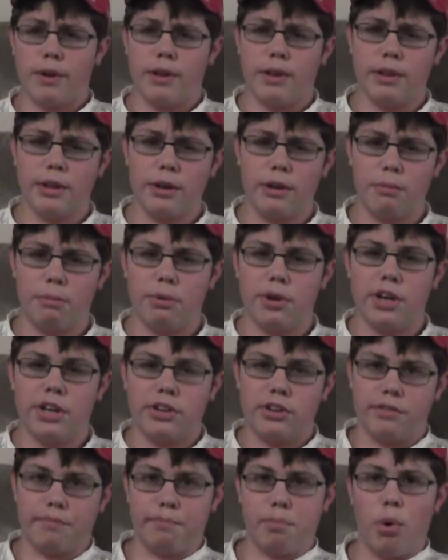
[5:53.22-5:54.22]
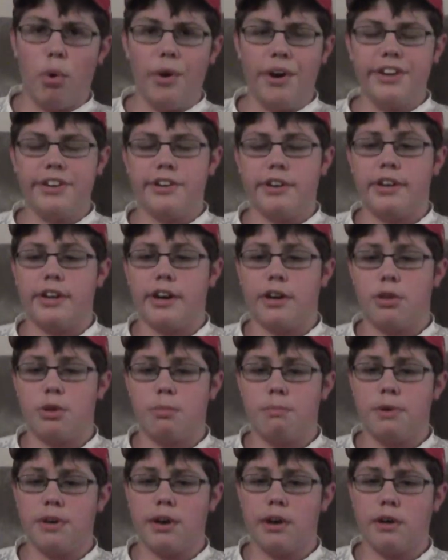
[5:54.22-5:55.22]
little bit of point
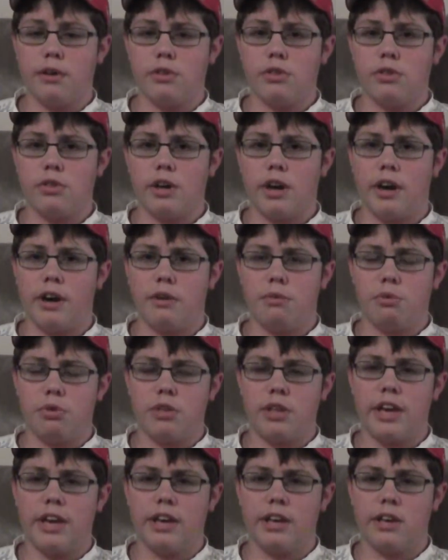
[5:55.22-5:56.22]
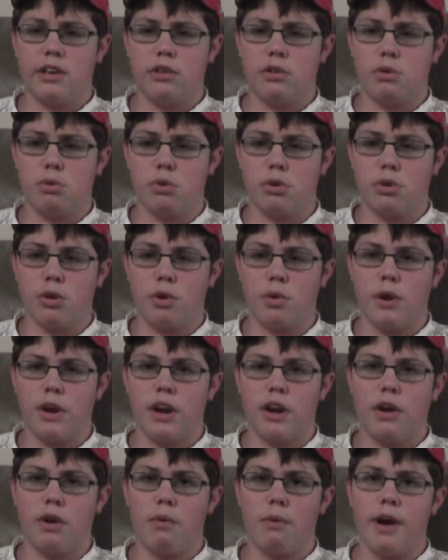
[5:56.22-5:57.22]
deduction because I was taking too slow
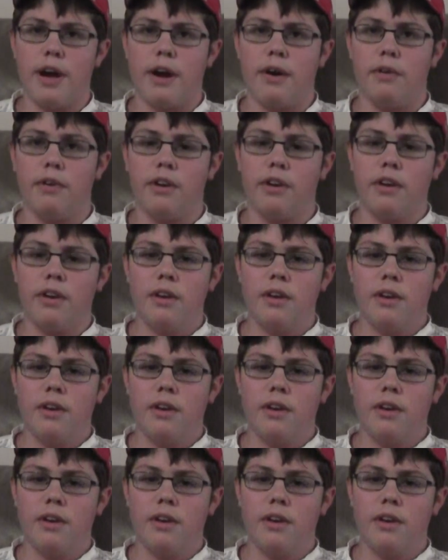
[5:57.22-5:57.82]
getting around.